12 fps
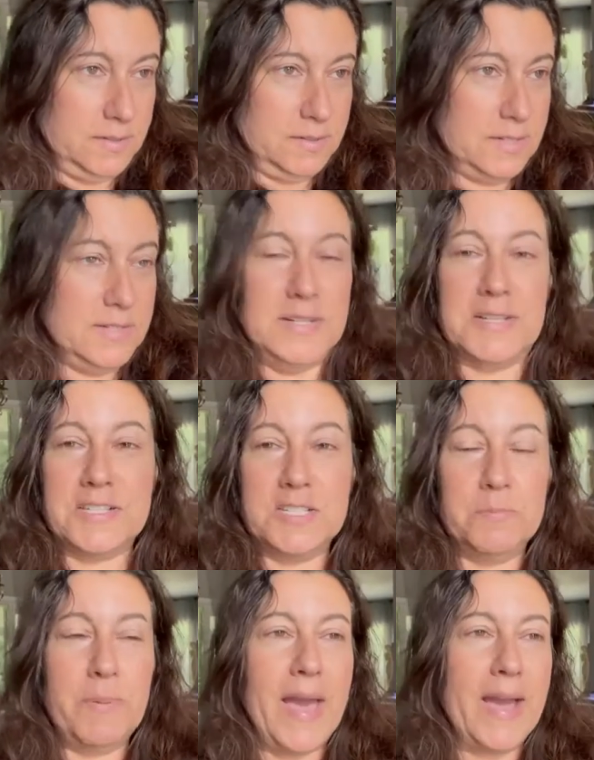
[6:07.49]
didn't
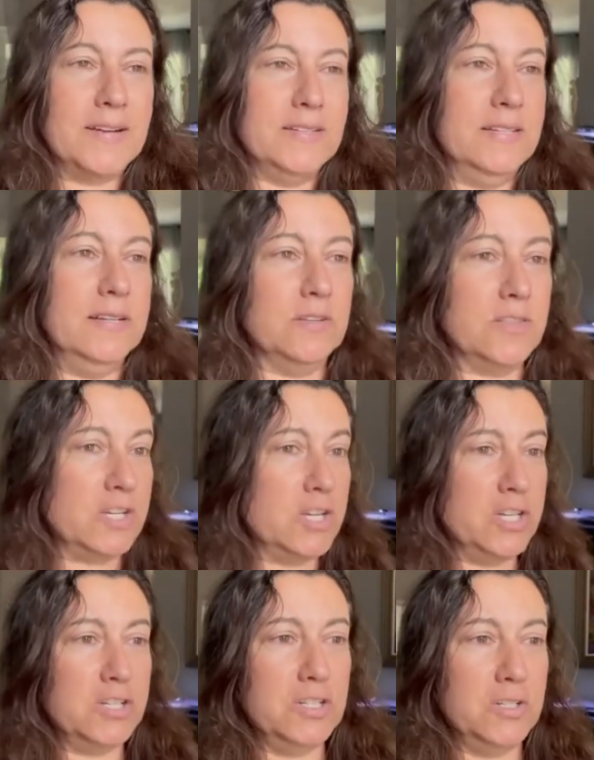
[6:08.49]
expect, the
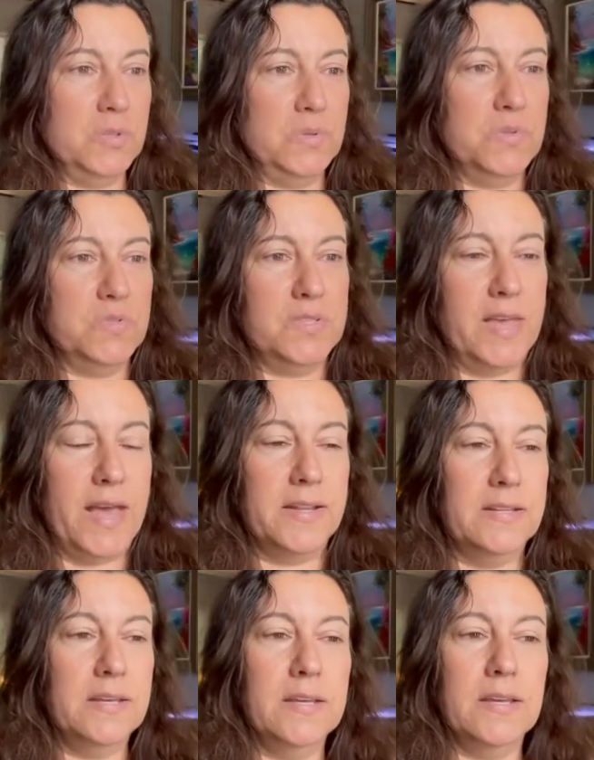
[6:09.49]
good news that,